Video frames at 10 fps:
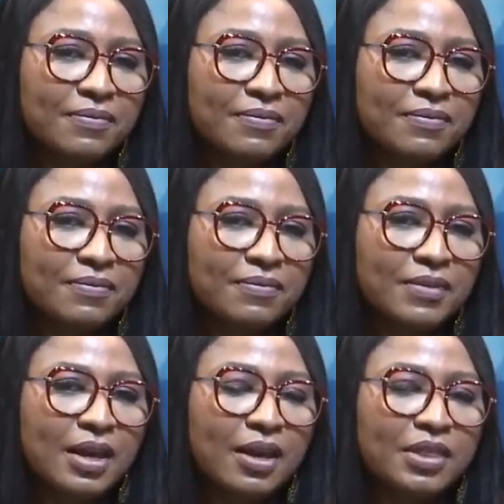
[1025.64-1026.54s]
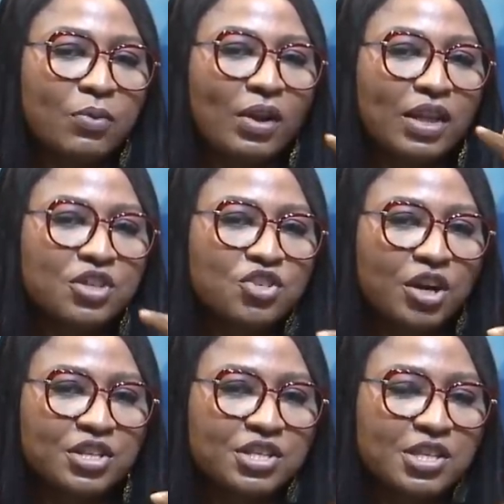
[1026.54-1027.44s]
Hello? What are the
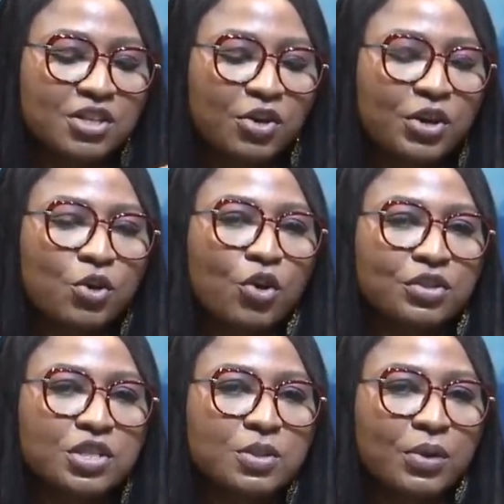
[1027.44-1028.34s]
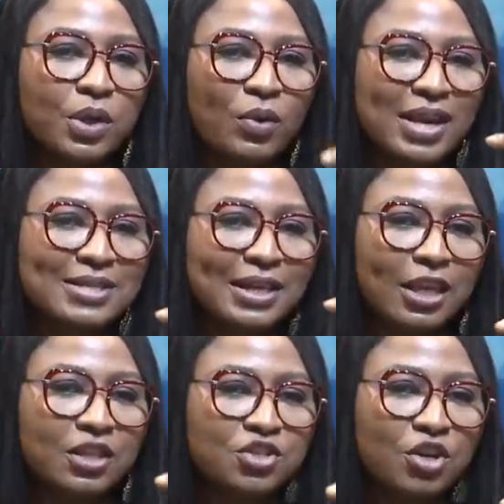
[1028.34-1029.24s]
charges? Since you're going to court this morning, what
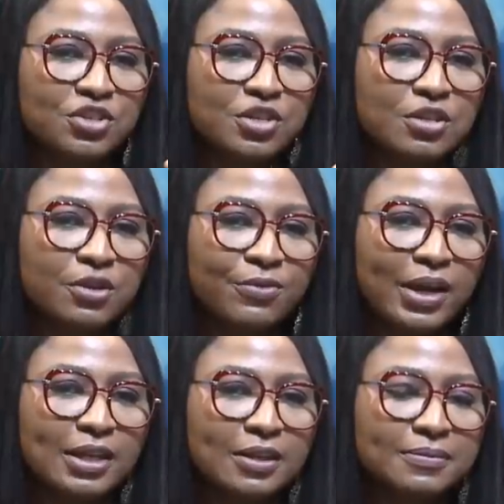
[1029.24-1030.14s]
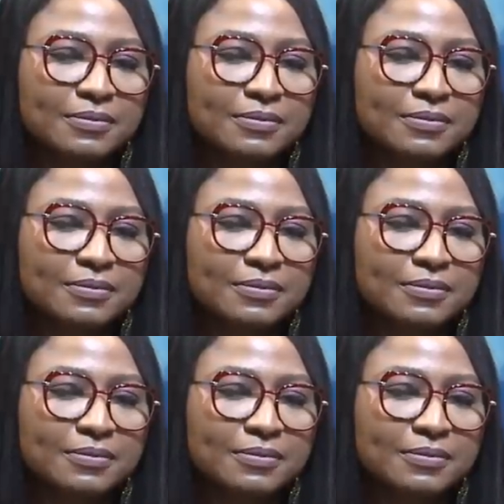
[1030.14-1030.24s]
exactly are the charges you're filing?